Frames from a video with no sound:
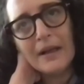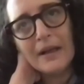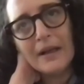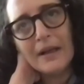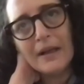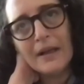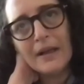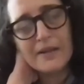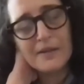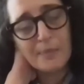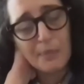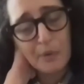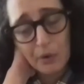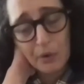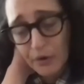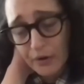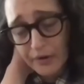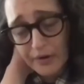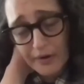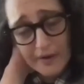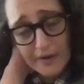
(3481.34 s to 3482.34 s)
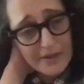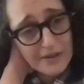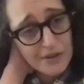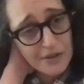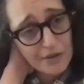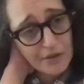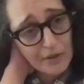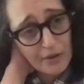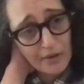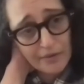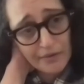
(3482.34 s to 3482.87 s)
explored the
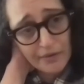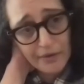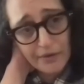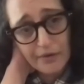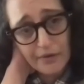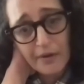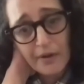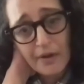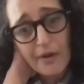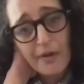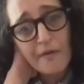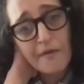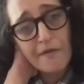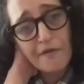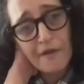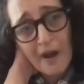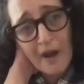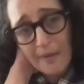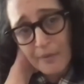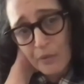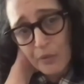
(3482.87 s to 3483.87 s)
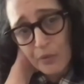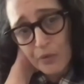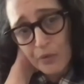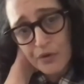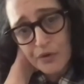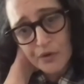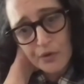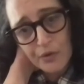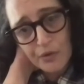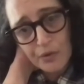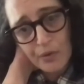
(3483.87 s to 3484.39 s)
history of the FAMU
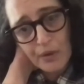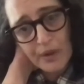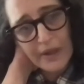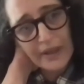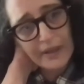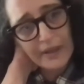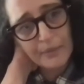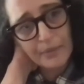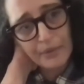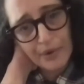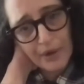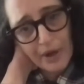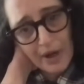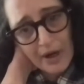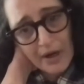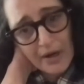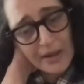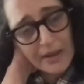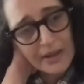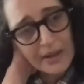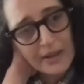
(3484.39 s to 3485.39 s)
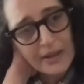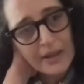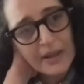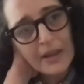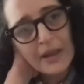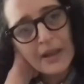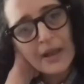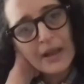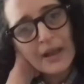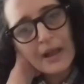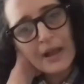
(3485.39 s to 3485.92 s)
school in Prague,
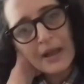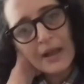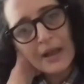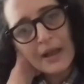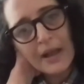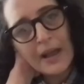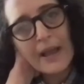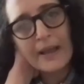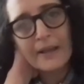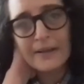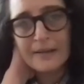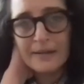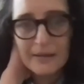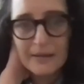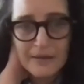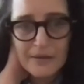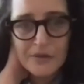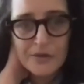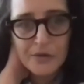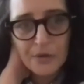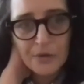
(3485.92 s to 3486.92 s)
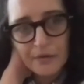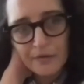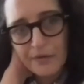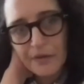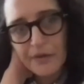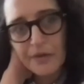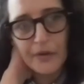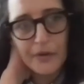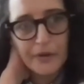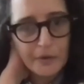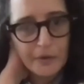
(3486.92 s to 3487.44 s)
and the sort of
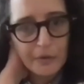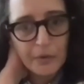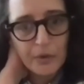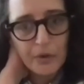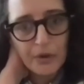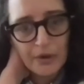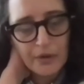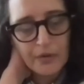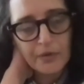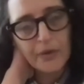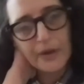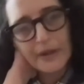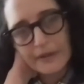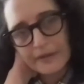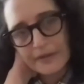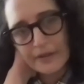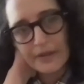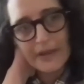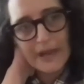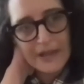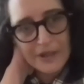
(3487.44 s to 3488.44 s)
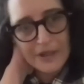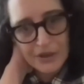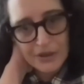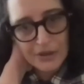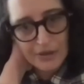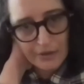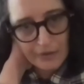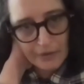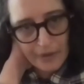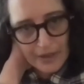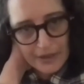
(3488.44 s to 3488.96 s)
third world or international
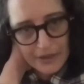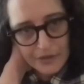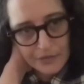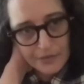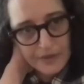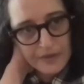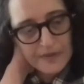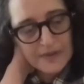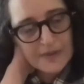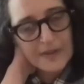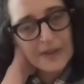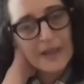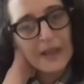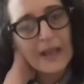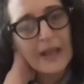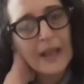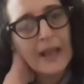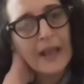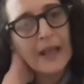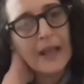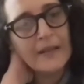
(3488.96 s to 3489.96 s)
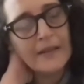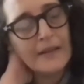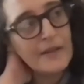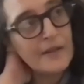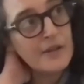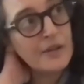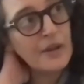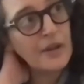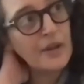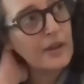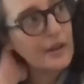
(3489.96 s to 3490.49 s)
graduates. And there's
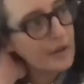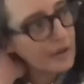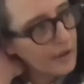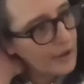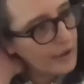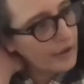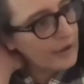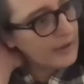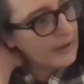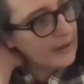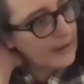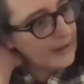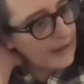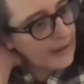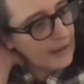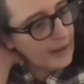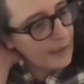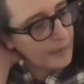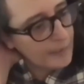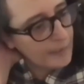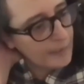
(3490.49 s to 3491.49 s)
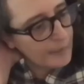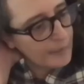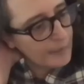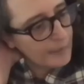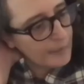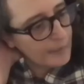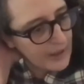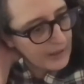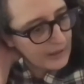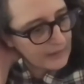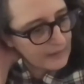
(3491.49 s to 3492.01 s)
currently a
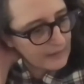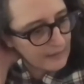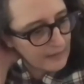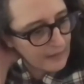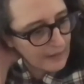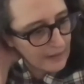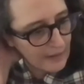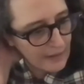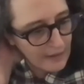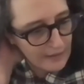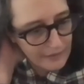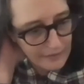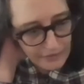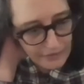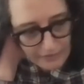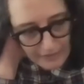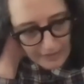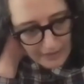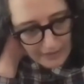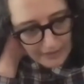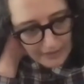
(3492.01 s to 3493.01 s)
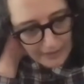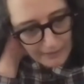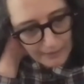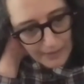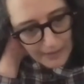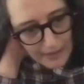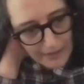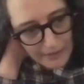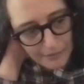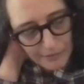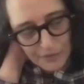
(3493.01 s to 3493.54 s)
project undertaken by
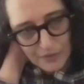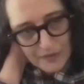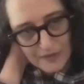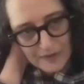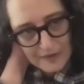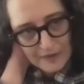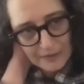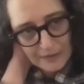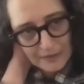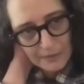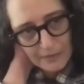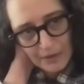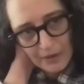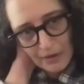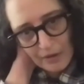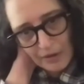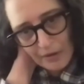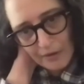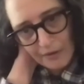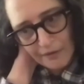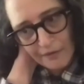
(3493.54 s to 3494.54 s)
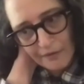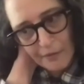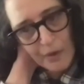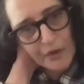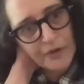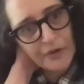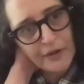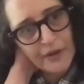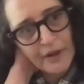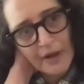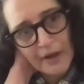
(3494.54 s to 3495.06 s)
the Museum of
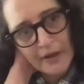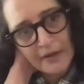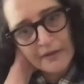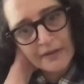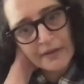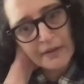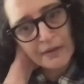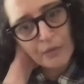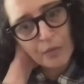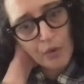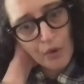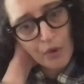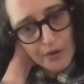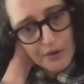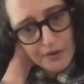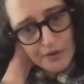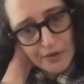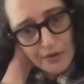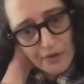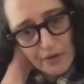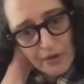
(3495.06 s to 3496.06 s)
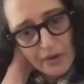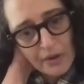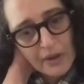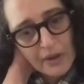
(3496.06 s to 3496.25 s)
Modern Art in Warsaw,